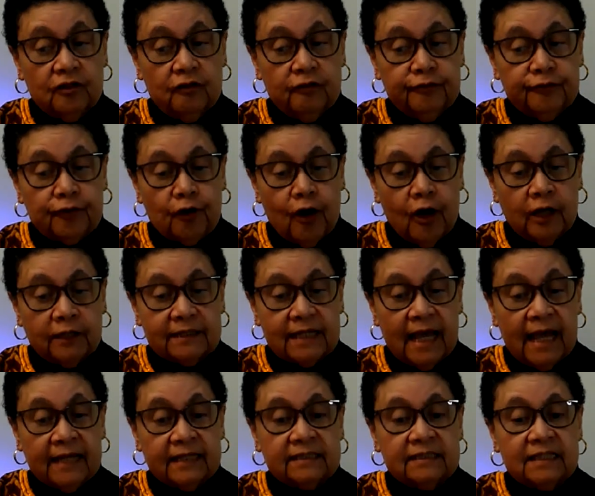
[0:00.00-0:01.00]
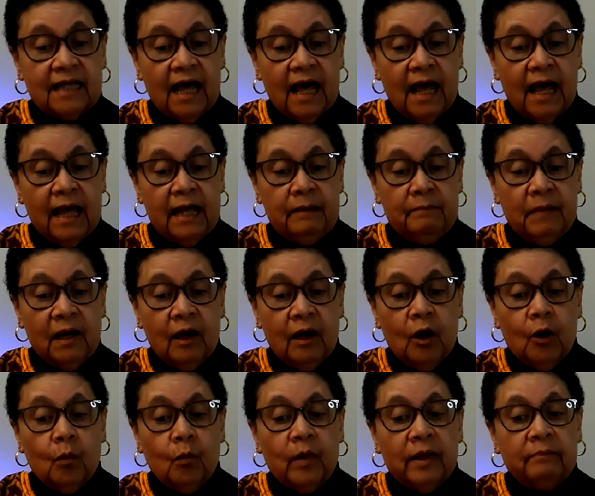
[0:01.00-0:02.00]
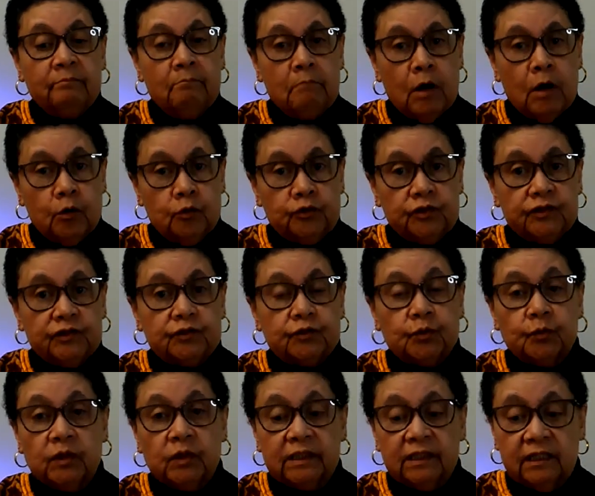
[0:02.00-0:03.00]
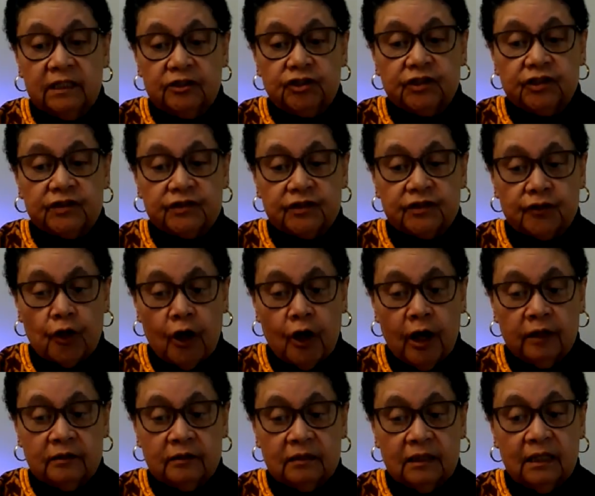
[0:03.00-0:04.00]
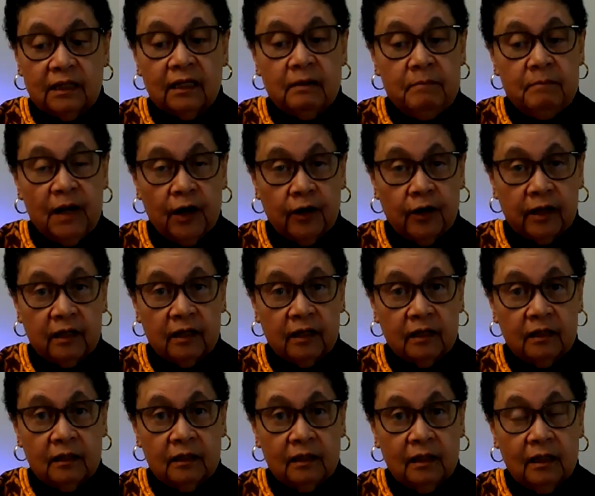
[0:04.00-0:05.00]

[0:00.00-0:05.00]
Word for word: thought at a time when most religious thought in America